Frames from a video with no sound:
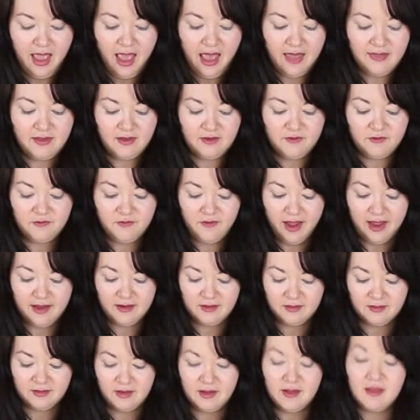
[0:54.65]
And then
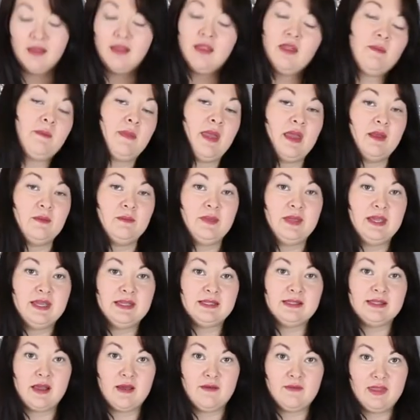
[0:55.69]
finally, the main
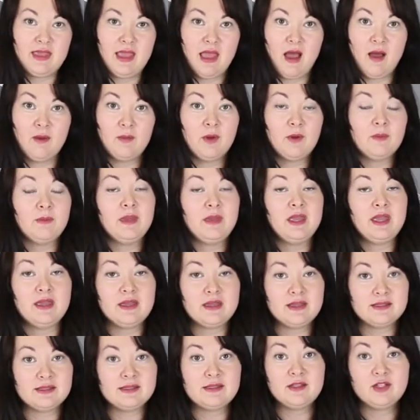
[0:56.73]
piece of the album
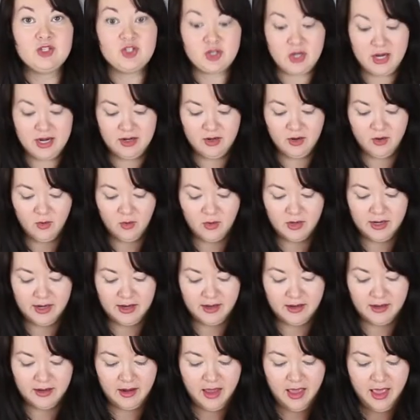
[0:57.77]
is the train
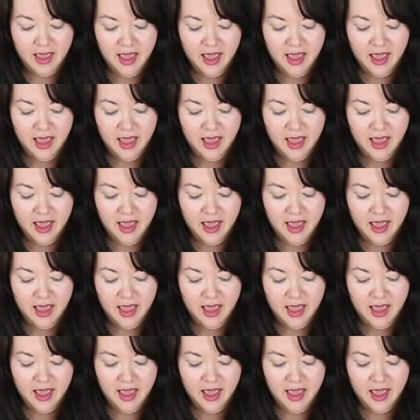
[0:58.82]
accordion.